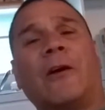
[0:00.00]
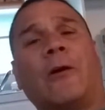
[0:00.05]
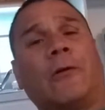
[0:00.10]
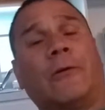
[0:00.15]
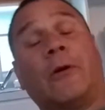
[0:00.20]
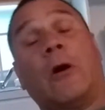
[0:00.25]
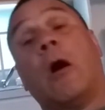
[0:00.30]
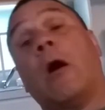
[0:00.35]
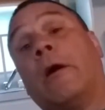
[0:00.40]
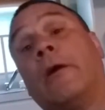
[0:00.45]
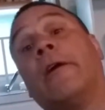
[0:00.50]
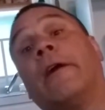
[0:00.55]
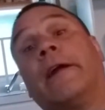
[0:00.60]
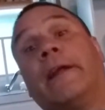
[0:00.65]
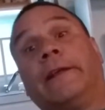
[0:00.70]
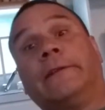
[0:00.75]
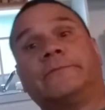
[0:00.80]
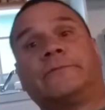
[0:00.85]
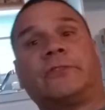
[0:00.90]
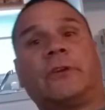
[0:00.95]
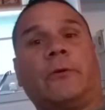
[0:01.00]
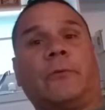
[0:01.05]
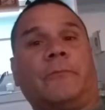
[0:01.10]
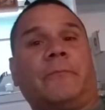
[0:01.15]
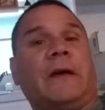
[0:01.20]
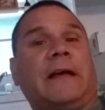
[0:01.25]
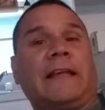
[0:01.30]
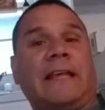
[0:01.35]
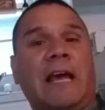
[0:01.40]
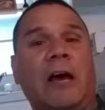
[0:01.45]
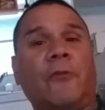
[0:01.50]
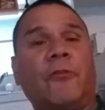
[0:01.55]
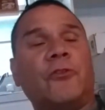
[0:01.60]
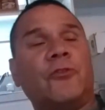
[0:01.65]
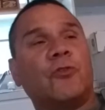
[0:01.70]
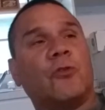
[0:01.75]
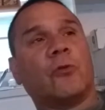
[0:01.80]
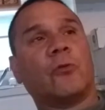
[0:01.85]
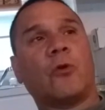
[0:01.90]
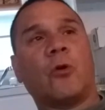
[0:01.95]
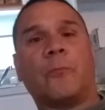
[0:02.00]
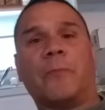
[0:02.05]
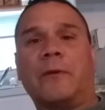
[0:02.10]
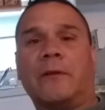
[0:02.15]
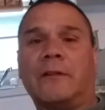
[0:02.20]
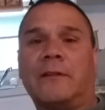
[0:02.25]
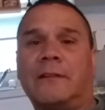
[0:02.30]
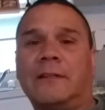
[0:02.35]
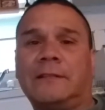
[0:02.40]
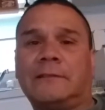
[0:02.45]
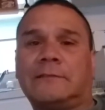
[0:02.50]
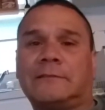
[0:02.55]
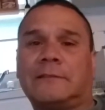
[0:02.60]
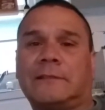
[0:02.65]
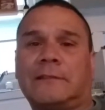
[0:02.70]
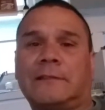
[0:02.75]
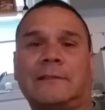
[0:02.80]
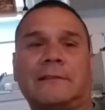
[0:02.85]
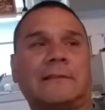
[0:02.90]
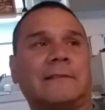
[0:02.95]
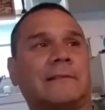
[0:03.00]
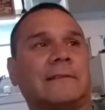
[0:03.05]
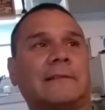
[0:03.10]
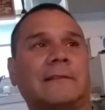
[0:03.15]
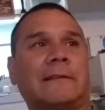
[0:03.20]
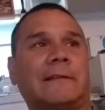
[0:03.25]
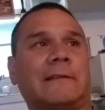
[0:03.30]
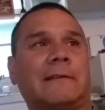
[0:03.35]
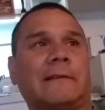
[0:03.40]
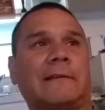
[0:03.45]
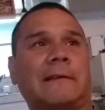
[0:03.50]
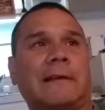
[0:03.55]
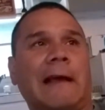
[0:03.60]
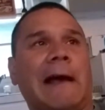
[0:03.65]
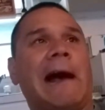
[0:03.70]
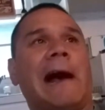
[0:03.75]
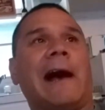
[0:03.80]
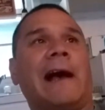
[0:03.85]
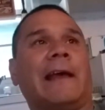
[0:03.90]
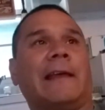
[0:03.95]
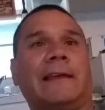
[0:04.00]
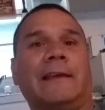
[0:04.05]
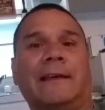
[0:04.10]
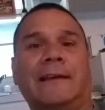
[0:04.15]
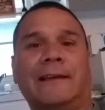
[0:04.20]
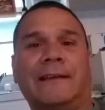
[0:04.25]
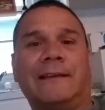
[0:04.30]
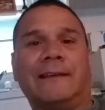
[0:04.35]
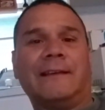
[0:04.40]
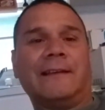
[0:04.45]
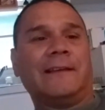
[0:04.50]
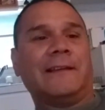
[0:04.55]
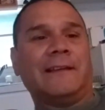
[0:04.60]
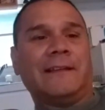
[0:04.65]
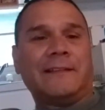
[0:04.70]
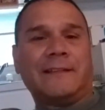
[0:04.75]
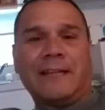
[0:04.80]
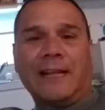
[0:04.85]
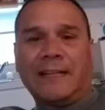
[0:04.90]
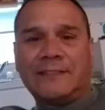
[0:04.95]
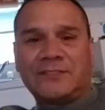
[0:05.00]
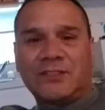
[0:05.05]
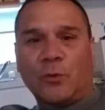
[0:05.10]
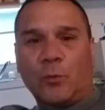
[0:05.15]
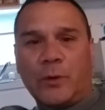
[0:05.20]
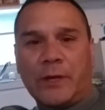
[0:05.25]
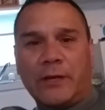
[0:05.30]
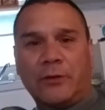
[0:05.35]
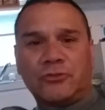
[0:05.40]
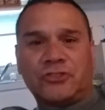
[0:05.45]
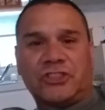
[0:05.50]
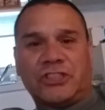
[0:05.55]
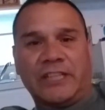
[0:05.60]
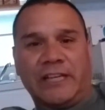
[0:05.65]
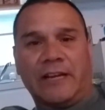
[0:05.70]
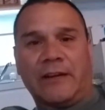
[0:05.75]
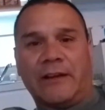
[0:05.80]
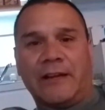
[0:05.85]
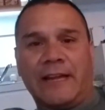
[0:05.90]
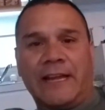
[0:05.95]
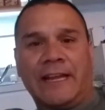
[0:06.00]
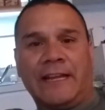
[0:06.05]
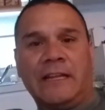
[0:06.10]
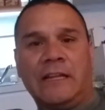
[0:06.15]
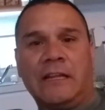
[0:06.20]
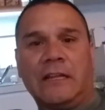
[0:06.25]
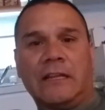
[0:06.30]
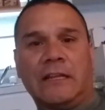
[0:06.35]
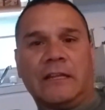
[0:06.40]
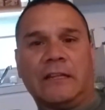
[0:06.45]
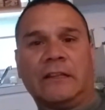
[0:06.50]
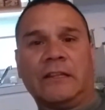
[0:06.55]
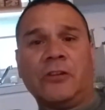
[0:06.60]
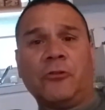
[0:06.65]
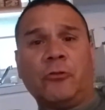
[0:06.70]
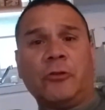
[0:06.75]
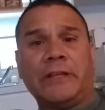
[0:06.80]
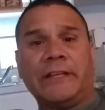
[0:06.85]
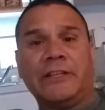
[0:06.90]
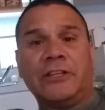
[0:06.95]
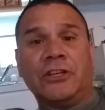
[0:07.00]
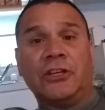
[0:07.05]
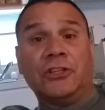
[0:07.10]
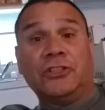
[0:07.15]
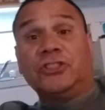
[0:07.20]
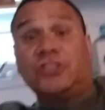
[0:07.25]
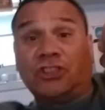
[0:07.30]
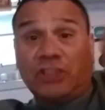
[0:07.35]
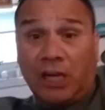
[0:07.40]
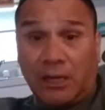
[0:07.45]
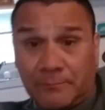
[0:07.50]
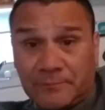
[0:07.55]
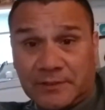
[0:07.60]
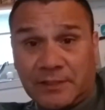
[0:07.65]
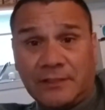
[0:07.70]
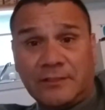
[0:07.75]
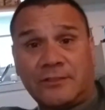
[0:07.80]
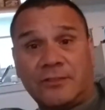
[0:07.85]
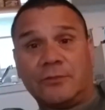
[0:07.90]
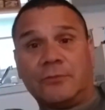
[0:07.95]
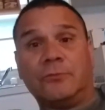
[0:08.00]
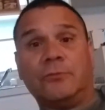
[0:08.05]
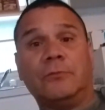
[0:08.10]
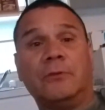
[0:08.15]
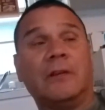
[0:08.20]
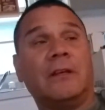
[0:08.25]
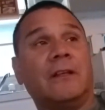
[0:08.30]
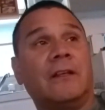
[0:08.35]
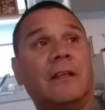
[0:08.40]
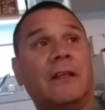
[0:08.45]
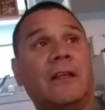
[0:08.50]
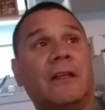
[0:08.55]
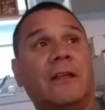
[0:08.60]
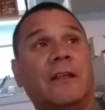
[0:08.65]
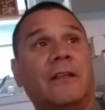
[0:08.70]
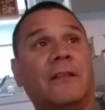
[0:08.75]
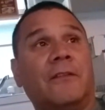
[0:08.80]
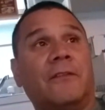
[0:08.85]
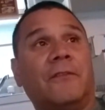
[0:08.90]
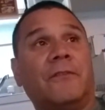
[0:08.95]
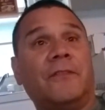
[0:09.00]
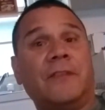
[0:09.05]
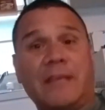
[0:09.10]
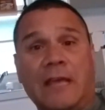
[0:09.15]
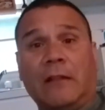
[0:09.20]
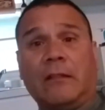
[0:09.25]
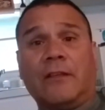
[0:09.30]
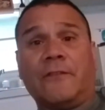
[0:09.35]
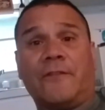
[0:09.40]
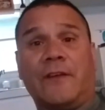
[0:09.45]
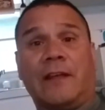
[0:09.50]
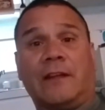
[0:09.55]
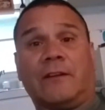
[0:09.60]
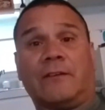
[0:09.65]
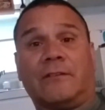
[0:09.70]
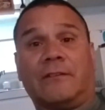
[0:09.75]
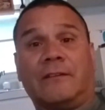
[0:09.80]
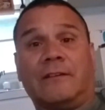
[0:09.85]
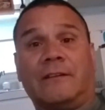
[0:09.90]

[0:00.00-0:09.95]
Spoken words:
All right. So I held the door open. This guy takes the wheelchair and literally jumps into the elevator.